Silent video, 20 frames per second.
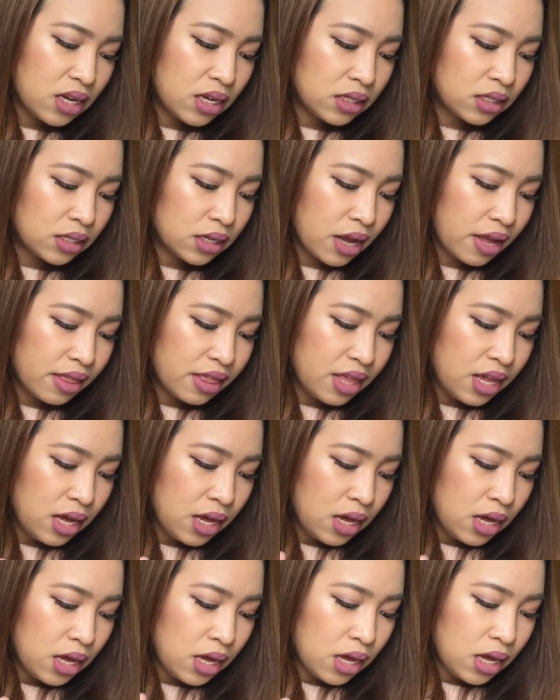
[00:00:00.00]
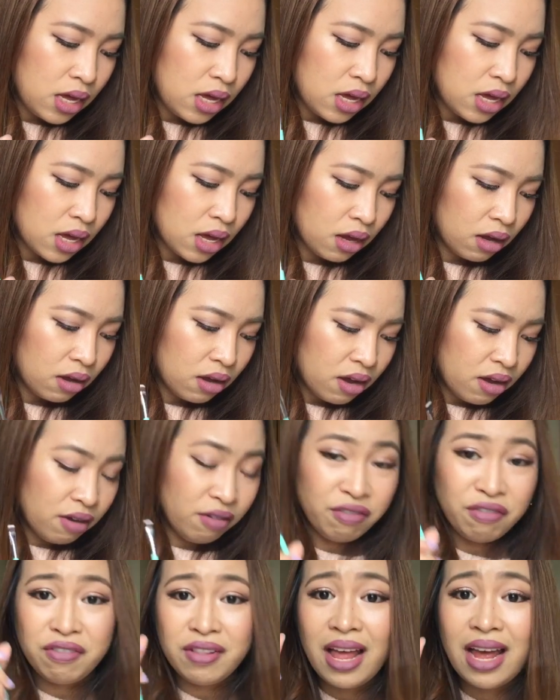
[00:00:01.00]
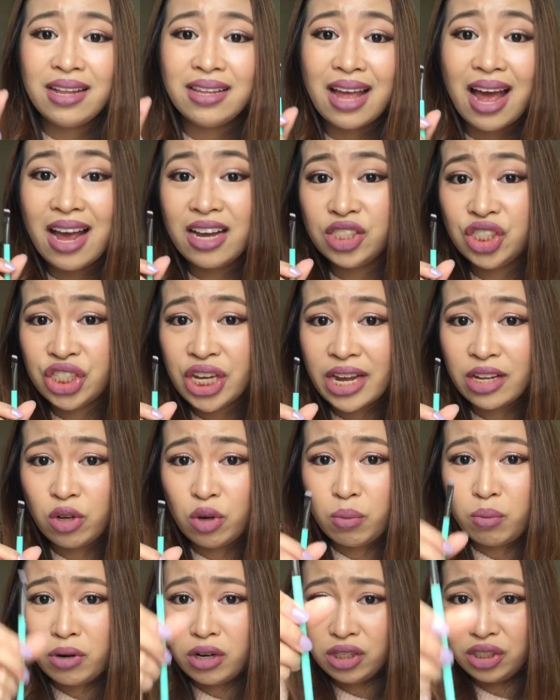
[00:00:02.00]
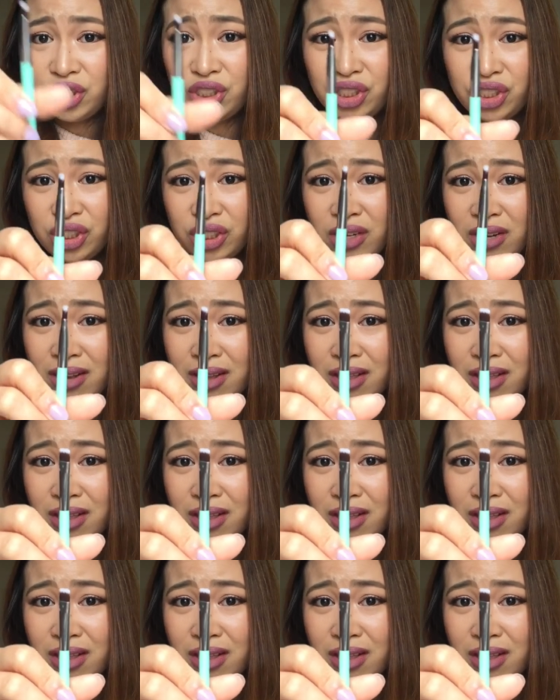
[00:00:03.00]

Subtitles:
is the flat eyeshadow brush.